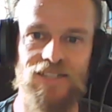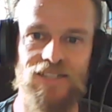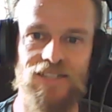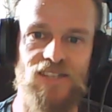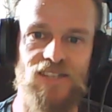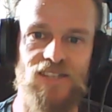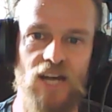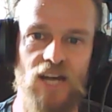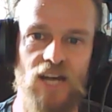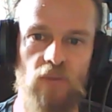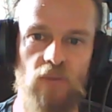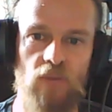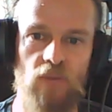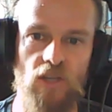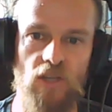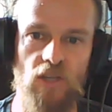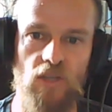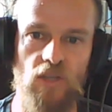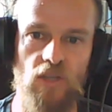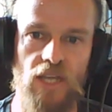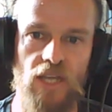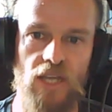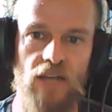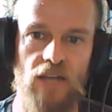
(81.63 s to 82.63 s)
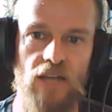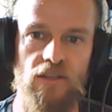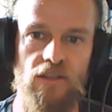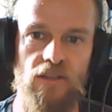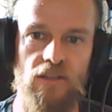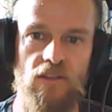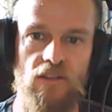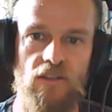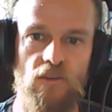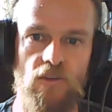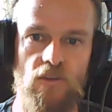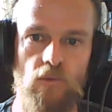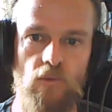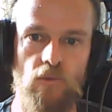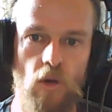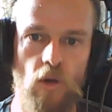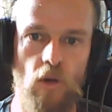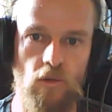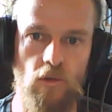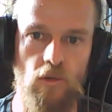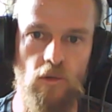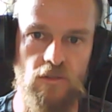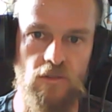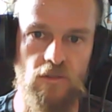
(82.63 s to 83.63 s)
start by looking at the
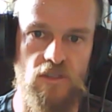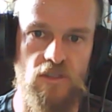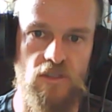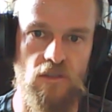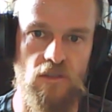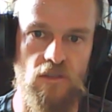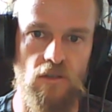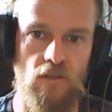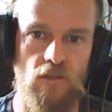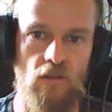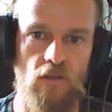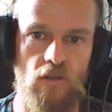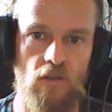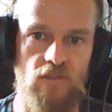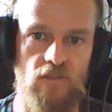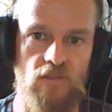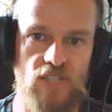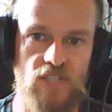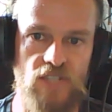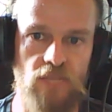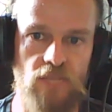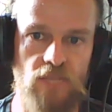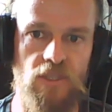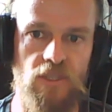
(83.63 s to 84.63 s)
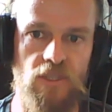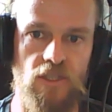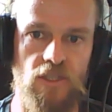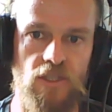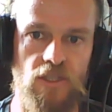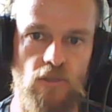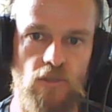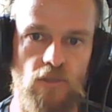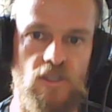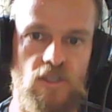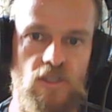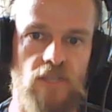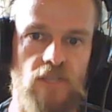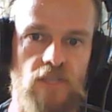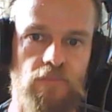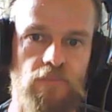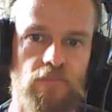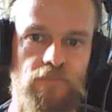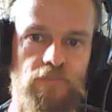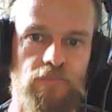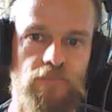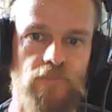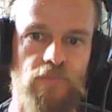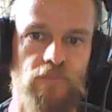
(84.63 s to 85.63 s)
roles of the Demon Kill Team
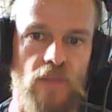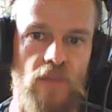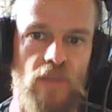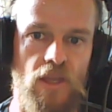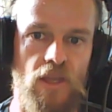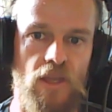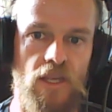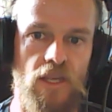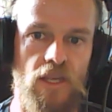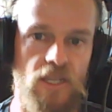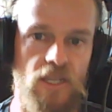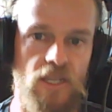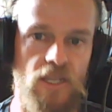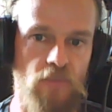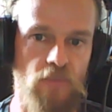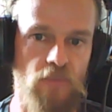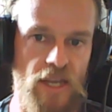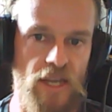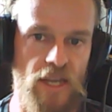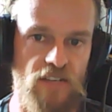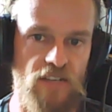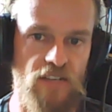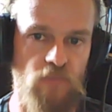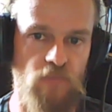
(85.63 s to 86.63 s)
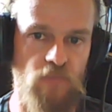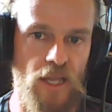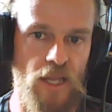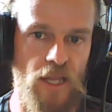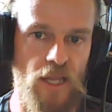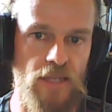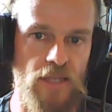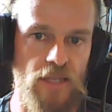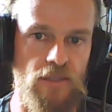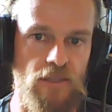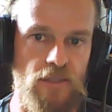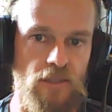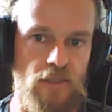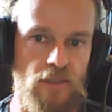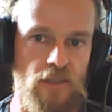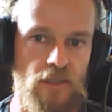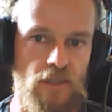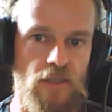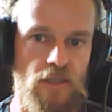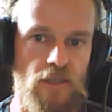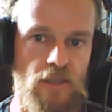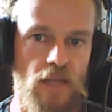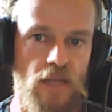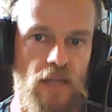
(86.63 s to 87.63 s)
in competitive play
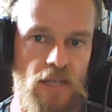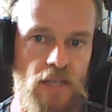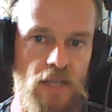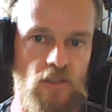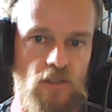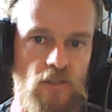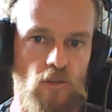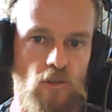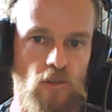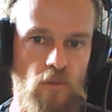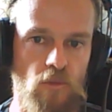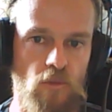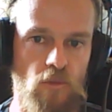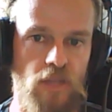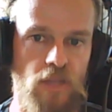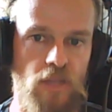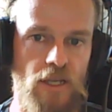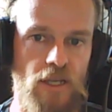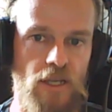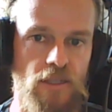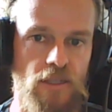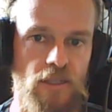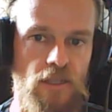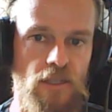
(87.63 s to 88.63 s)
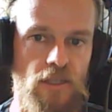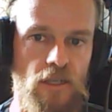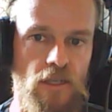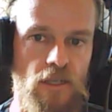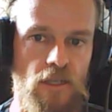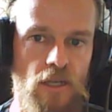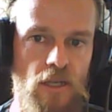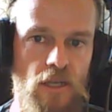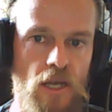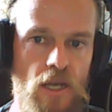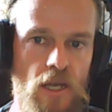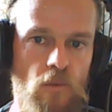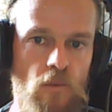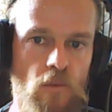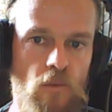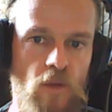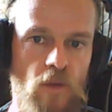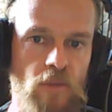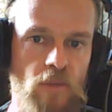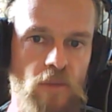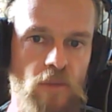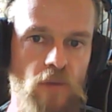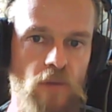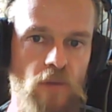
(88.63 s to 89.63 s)
and in normal play. And what I
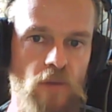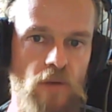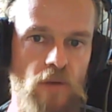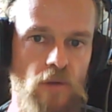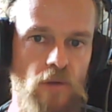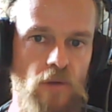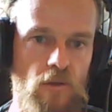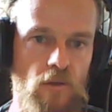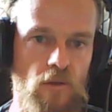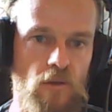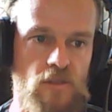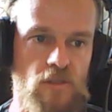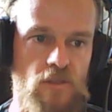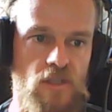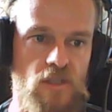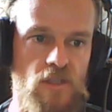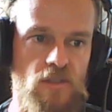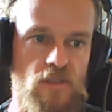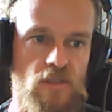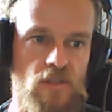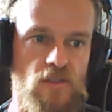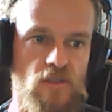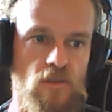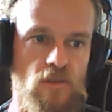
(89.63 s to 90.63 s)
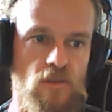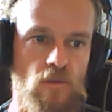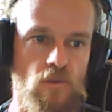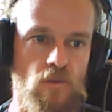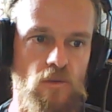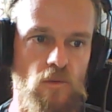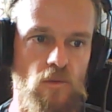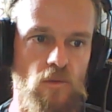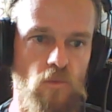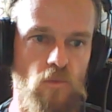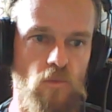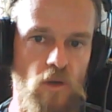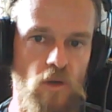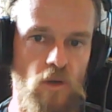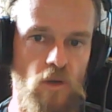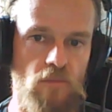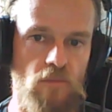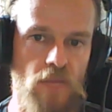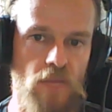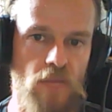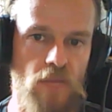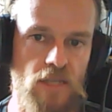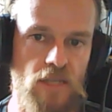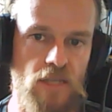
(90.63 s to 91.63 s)
mean by roles is what
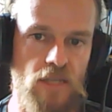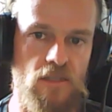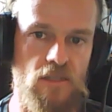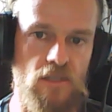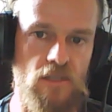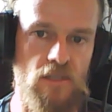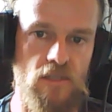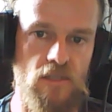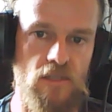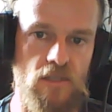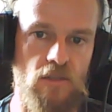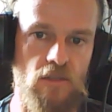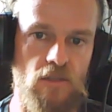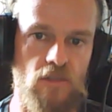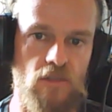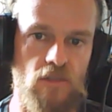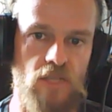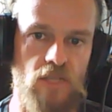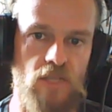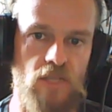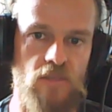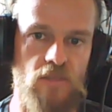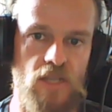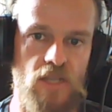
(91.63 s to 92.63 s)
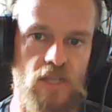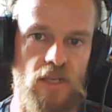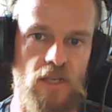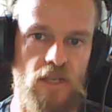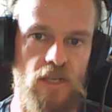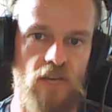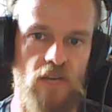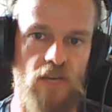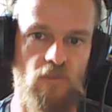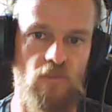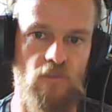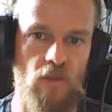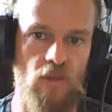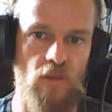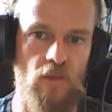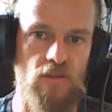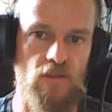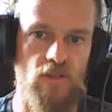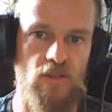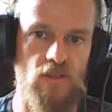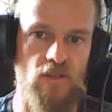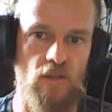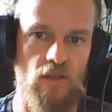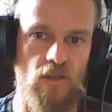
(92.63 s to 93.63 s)
makes this kill team stand out from
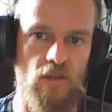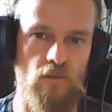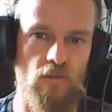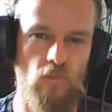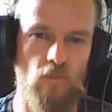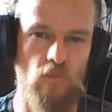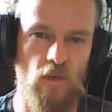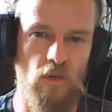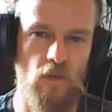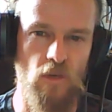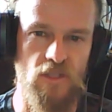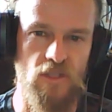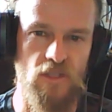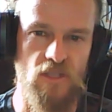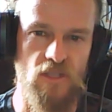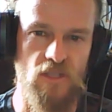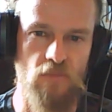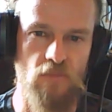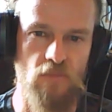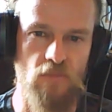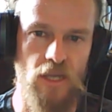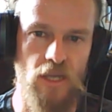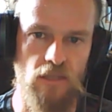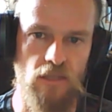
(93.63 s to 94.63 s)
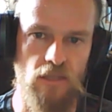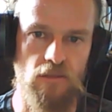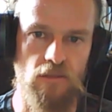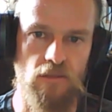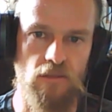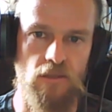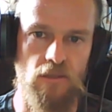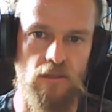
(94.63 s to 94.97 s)
others. Like, what is its main,